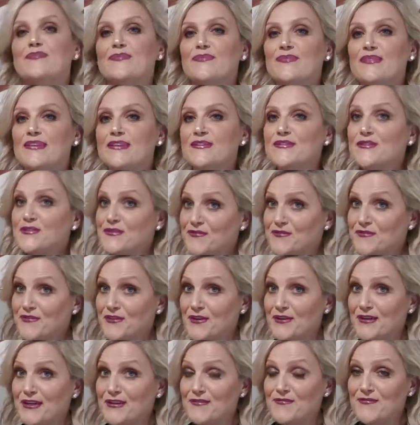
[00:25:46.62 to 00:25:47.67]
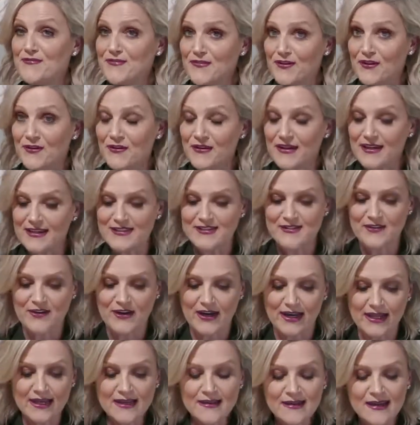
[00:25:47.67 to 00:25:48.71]
So it's very, very
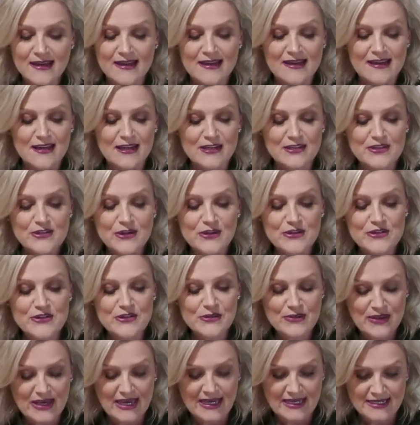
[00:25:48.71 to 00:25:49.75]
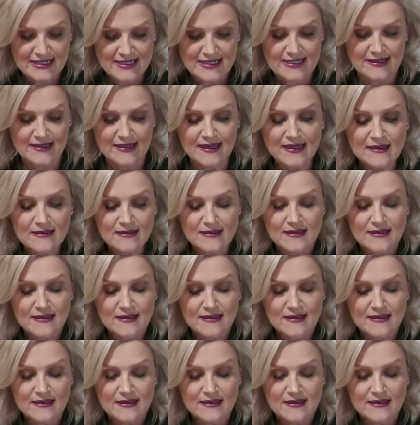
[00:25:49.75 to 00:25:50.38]
exciting. And so to enter,